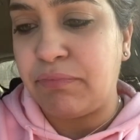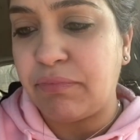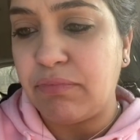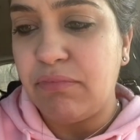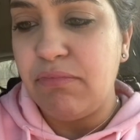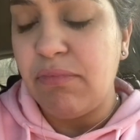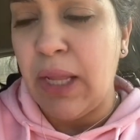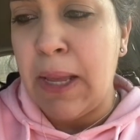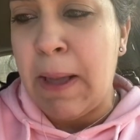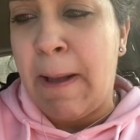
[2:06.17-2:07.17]

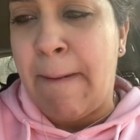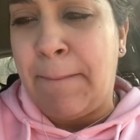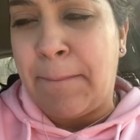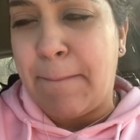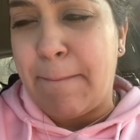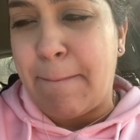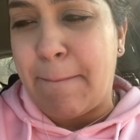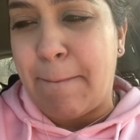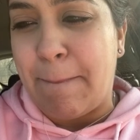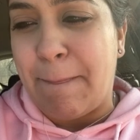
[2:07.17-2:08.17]

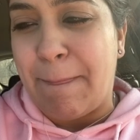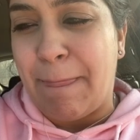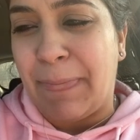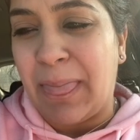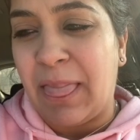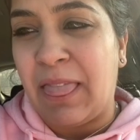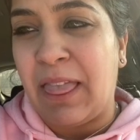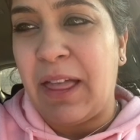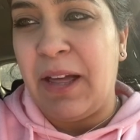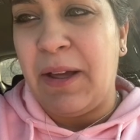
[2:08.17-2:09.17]

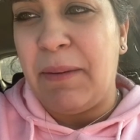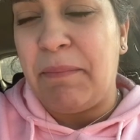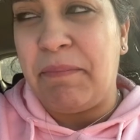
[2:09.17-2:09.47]
No one is speaking in this clip.